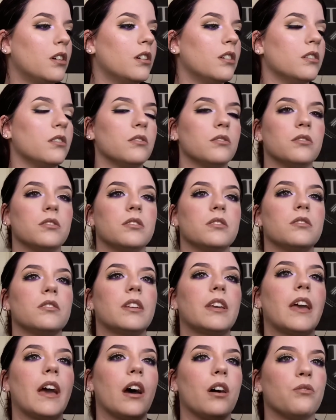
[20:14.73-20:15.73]
And there's
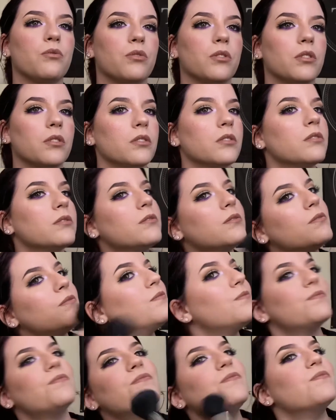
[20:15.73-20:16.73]
cat fur
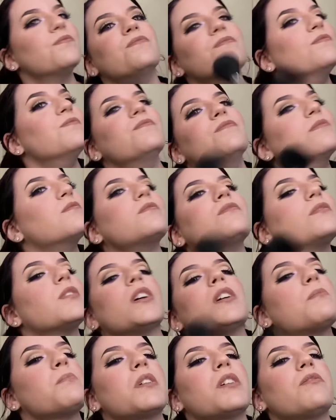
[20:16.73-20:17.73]

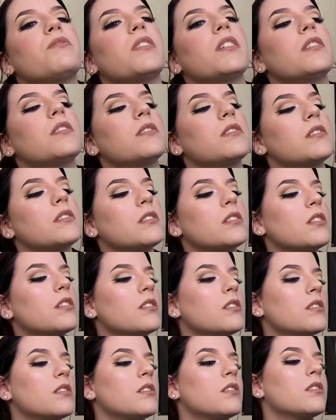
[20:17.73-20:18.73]
on my face.
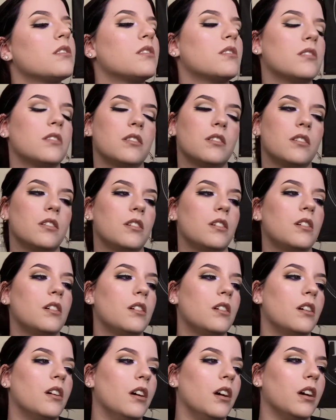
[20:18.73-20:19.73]

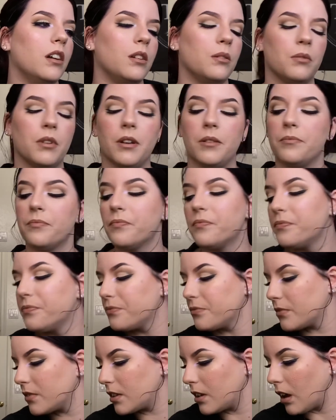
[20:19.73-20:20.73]
Anyway,
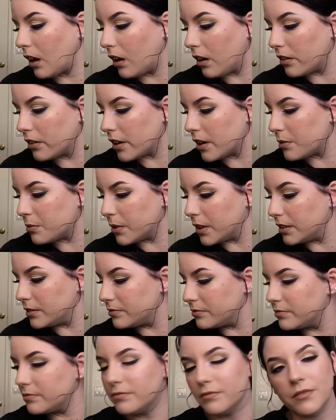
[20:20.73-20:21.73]
alright, well,
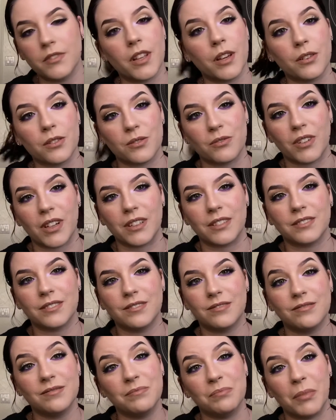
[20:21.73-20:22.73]
that was fun.
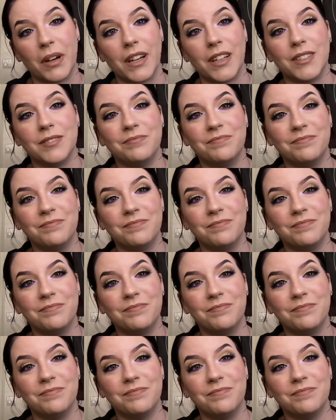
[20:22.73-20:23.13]
Bye.